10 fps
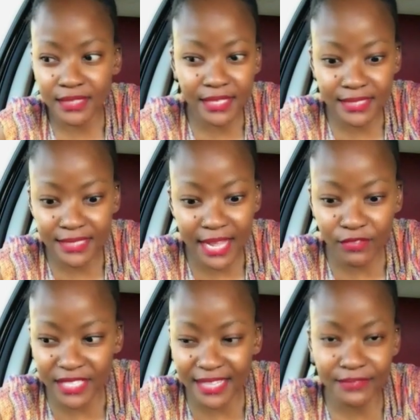The day of
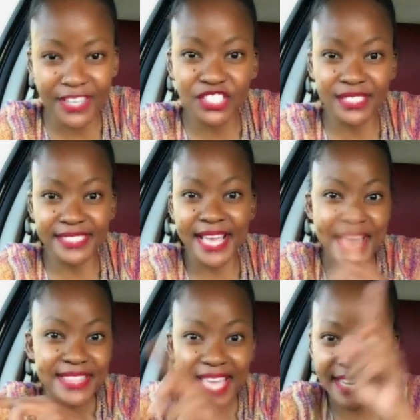salvation is here.
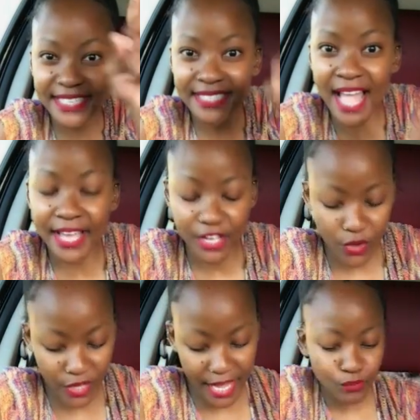The end is nigh.
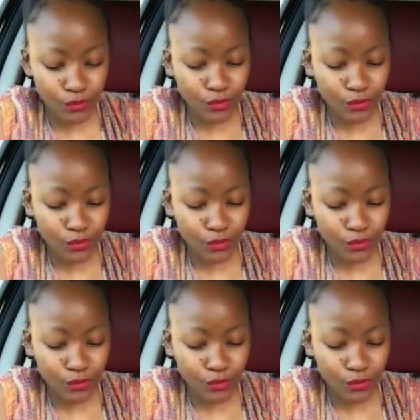Okay.